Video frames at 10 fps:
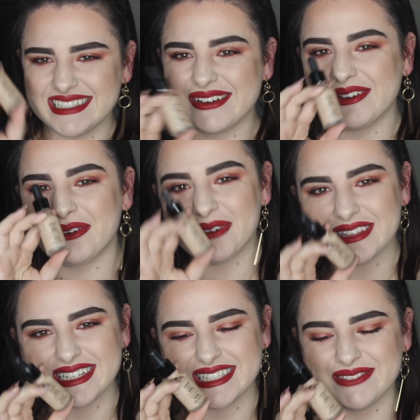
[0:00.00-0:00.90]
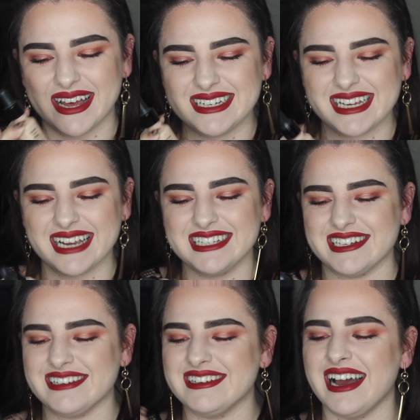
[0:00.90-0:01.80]
So with this
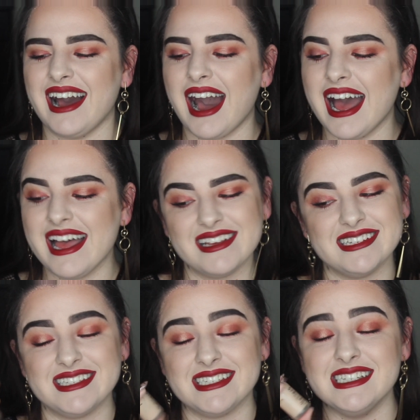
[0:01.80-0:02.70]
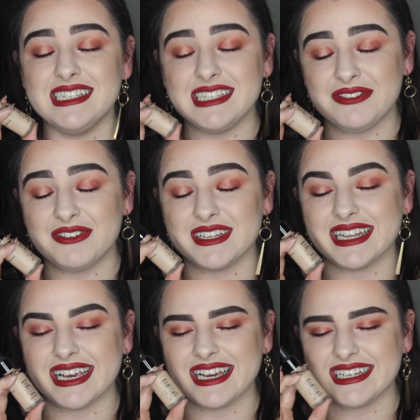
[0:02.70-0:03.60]
foundation, it is
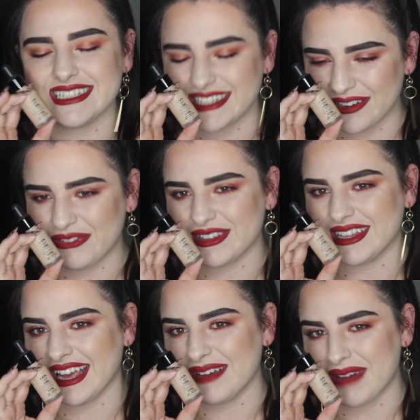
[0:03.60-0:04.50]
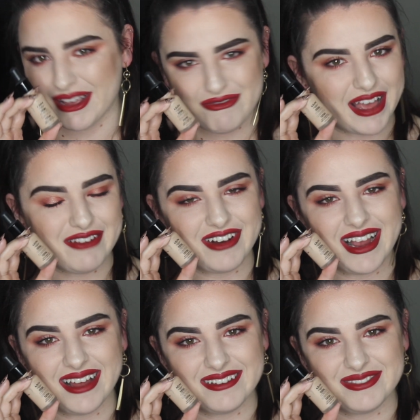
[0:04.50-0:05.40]
definitely my favourite
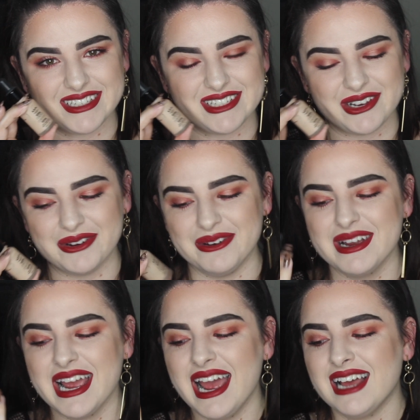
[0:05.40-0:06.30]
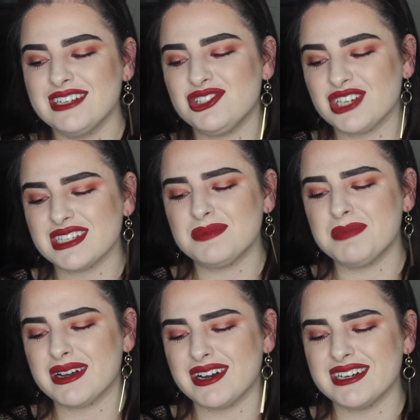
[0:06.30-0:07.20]
out of the two, just
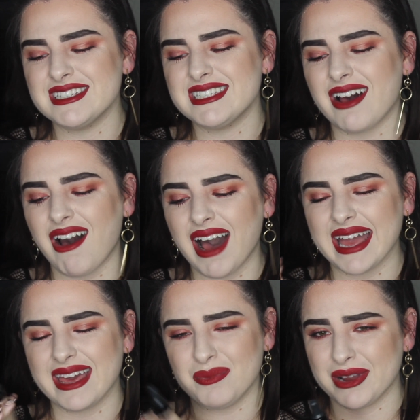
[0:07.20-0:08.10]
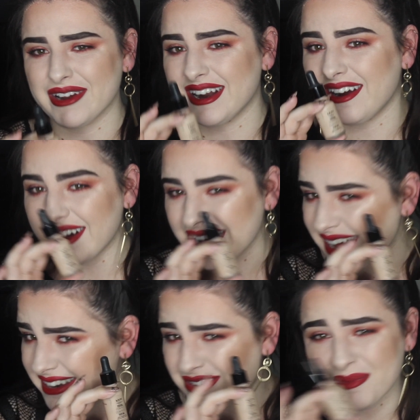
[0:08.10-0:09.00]
because I can wear it
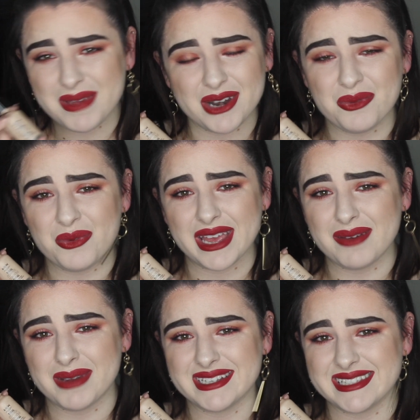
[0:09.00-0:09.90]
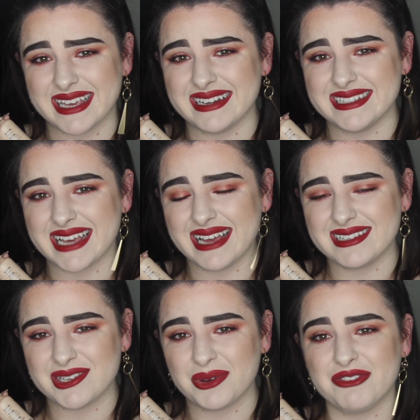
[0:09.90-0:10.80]
no matter where my skin is
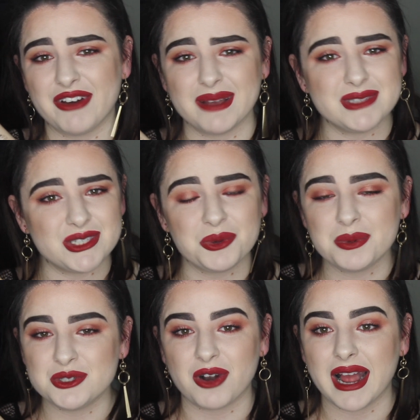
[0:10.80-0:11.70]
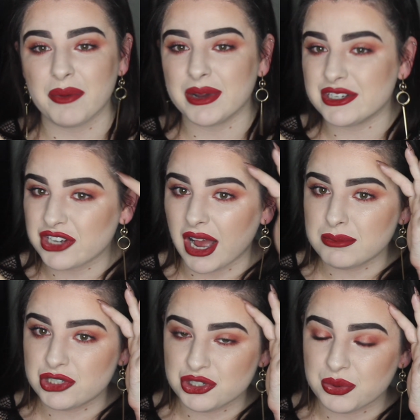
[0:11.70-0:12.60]
at. So if I'm super dry, which
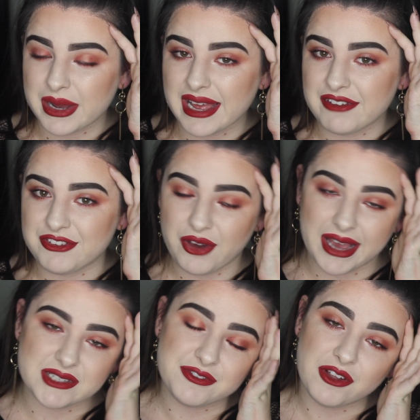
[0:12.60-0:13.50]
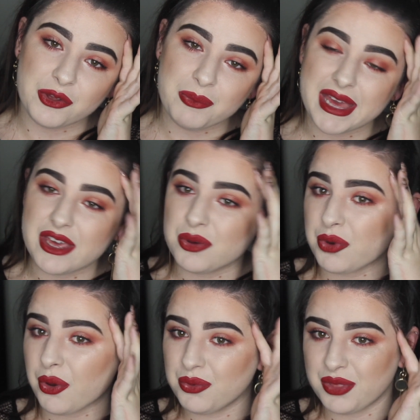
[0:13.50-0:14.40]
I'm sure if you guys follow me you'll
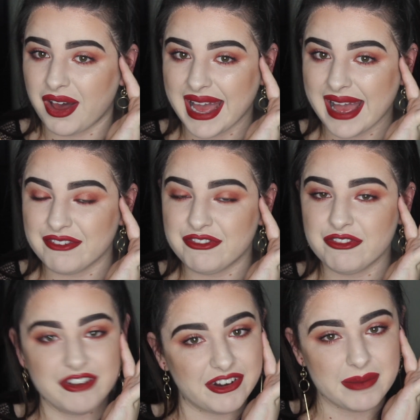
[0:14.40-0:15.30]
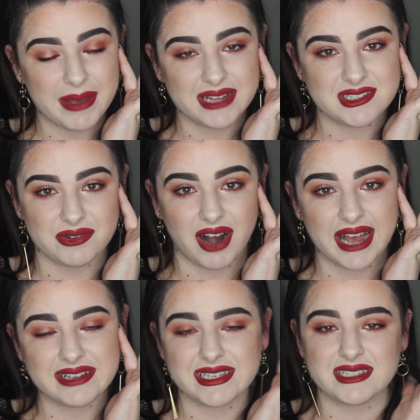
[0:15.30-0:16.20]
know that I have very bad
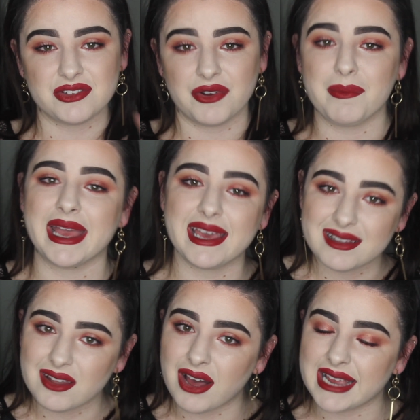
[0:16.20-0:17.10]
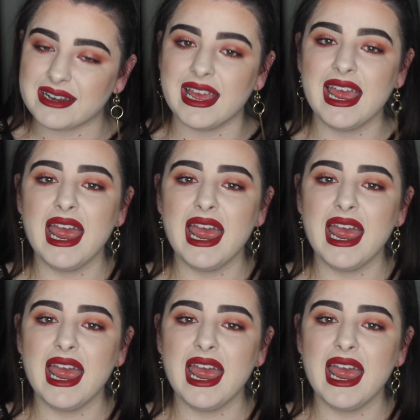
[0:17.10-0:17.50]
psoriasis through my hairline.